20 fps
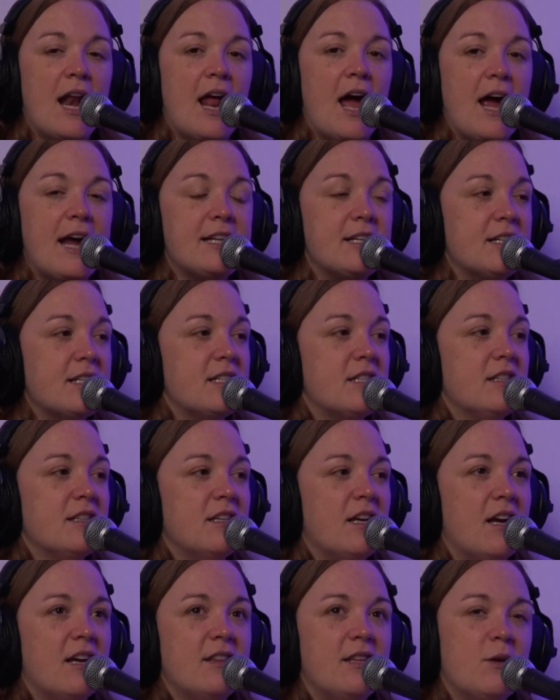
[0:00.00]
And
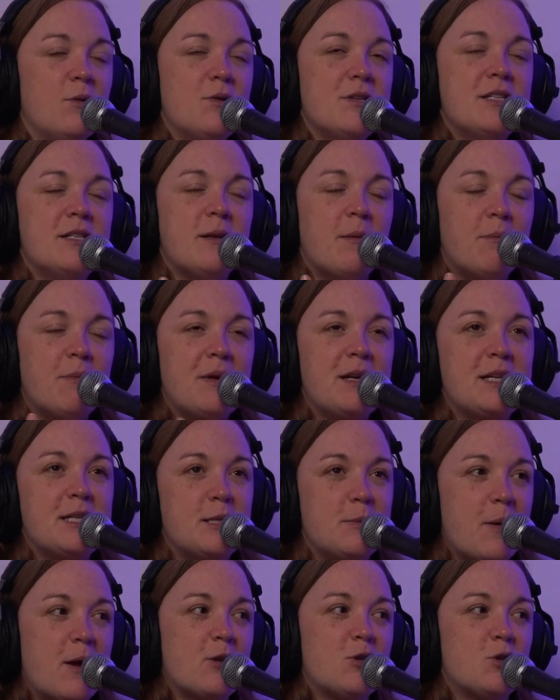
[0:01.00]
there was something
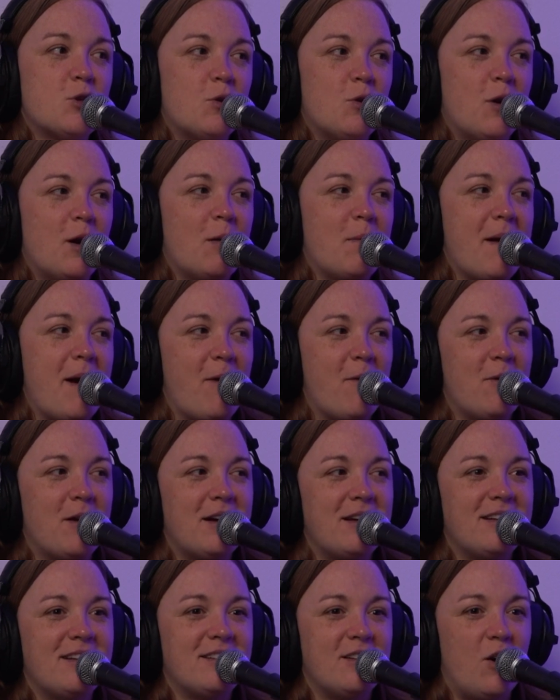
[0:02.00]
special about
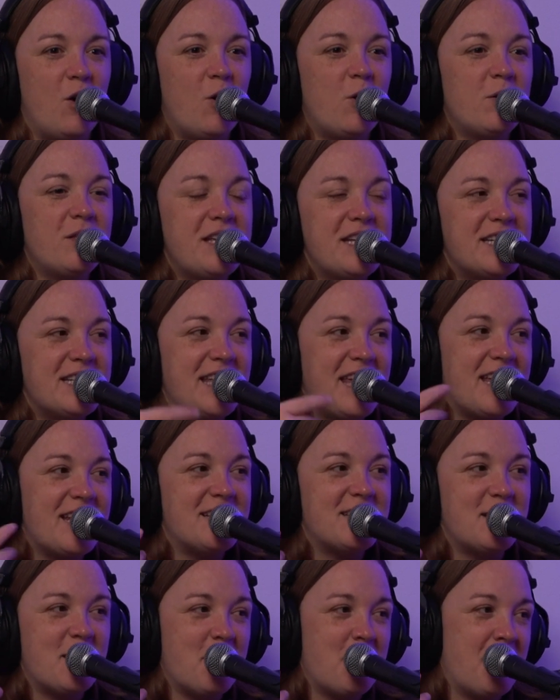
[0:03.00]
all these
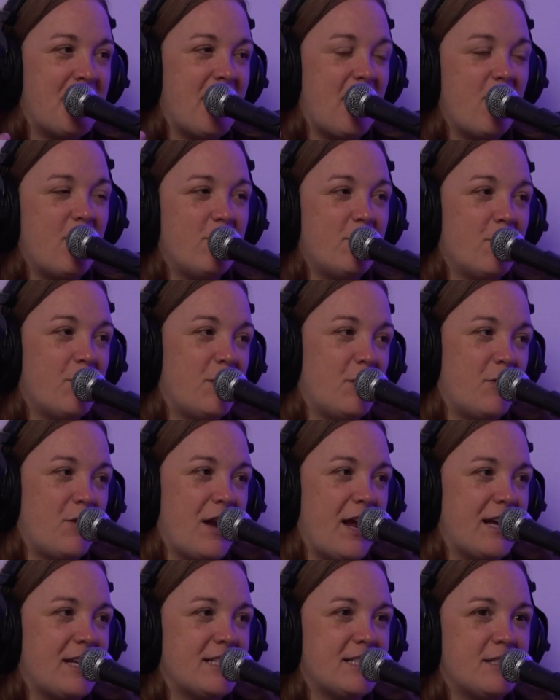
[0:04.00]
kids coming out for their
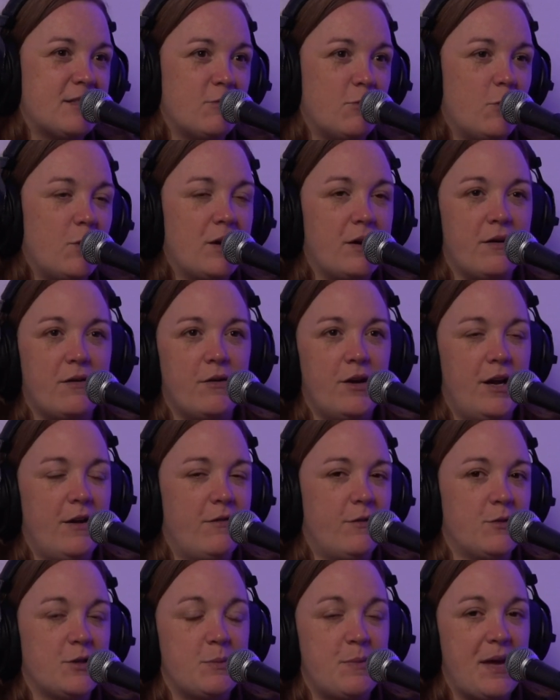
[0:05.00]
next, what
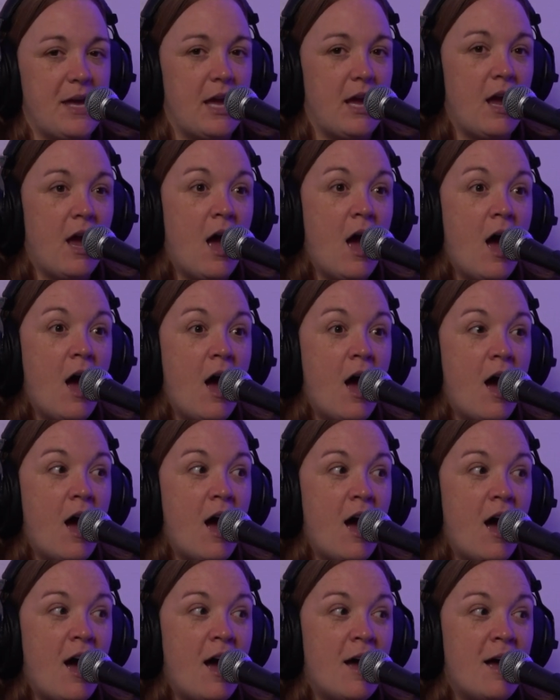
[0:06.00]
if it was PE?
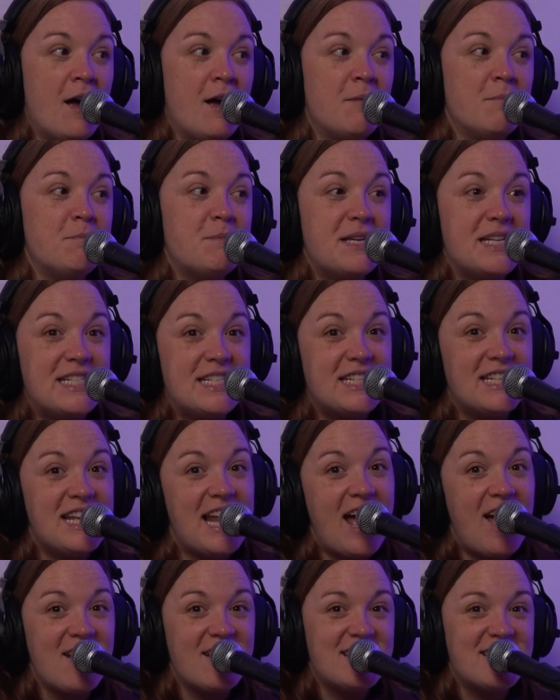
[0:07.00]
Miss
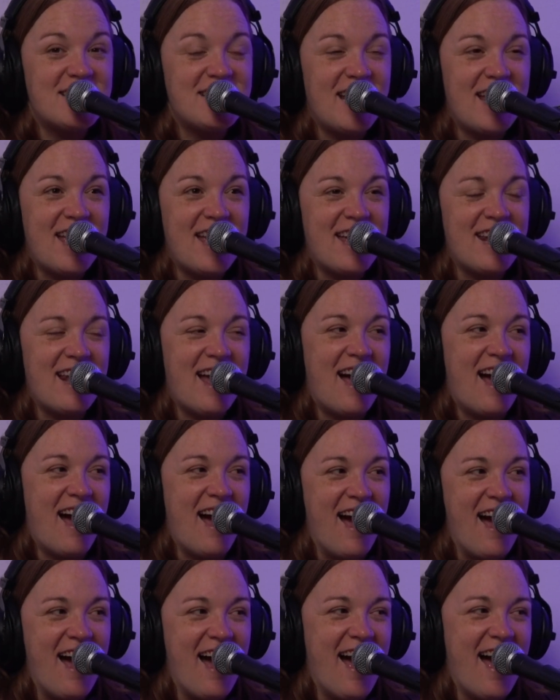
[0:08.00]
Nelson,
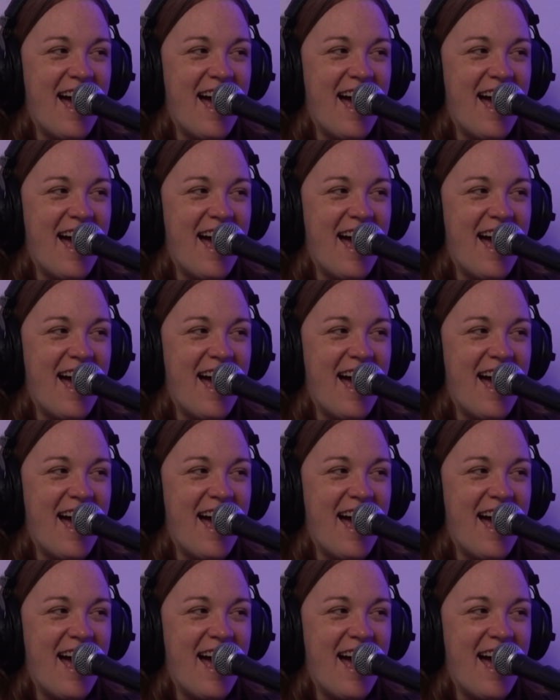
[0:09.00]
hi.